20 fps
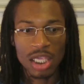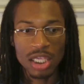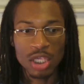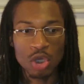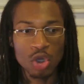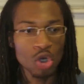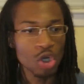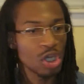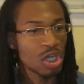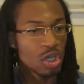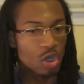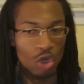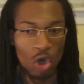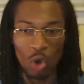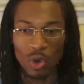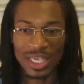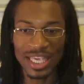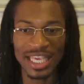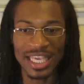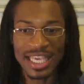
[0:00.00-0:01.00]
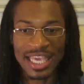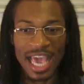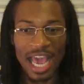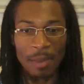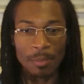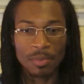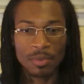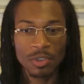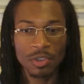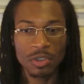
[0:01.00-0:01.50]
you know, he
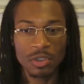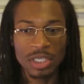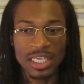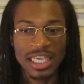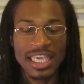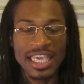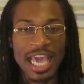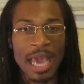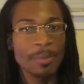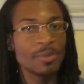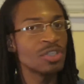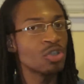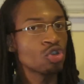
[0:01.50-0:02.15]
kept